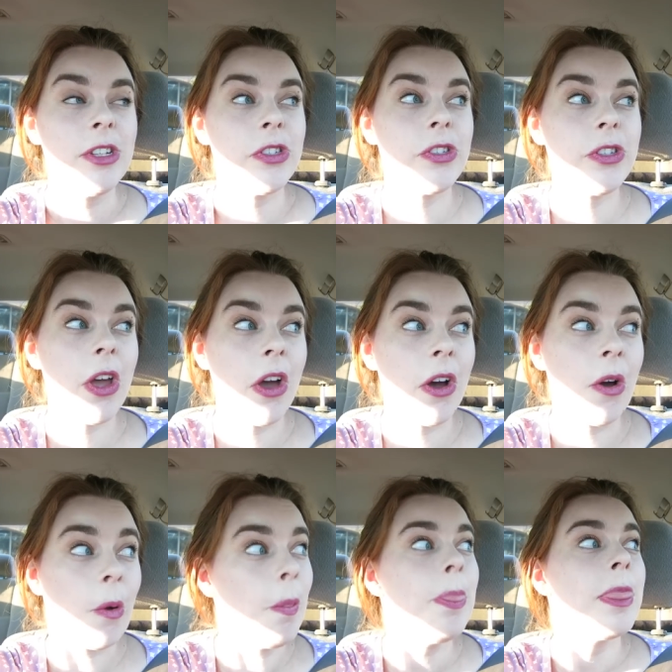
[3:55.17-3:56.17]

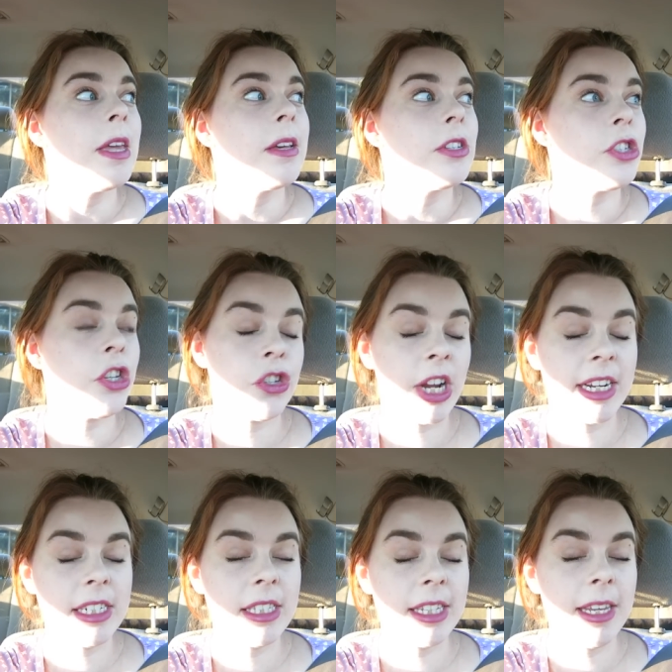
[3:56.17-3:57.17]
So she
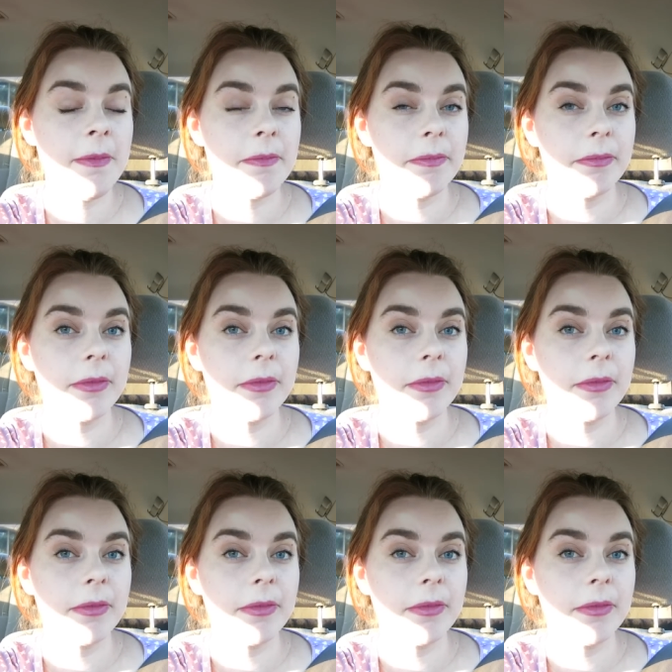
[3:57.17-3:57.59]
tried to sleep.